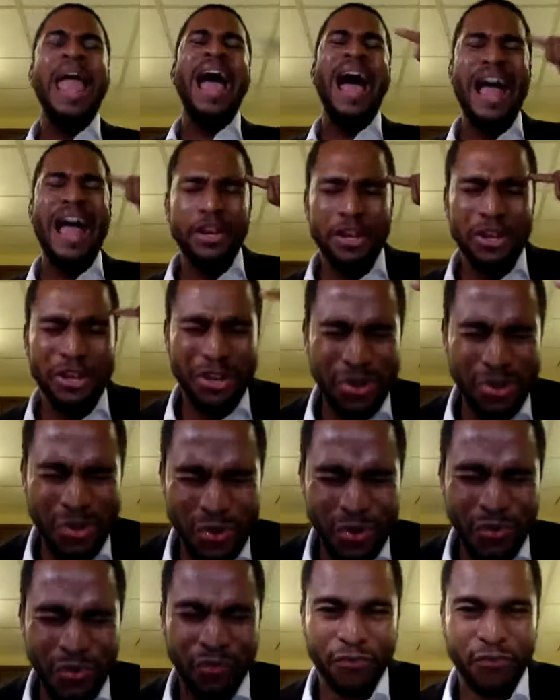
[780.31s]
a
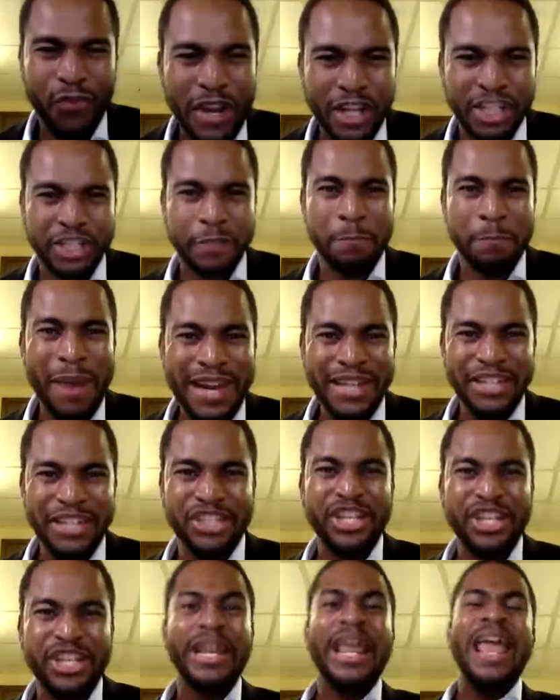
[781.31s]
new fresh
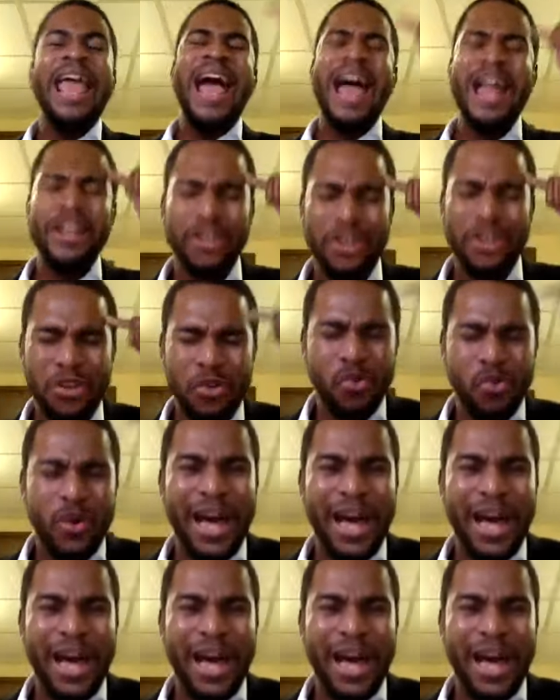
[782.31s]
mindset, a new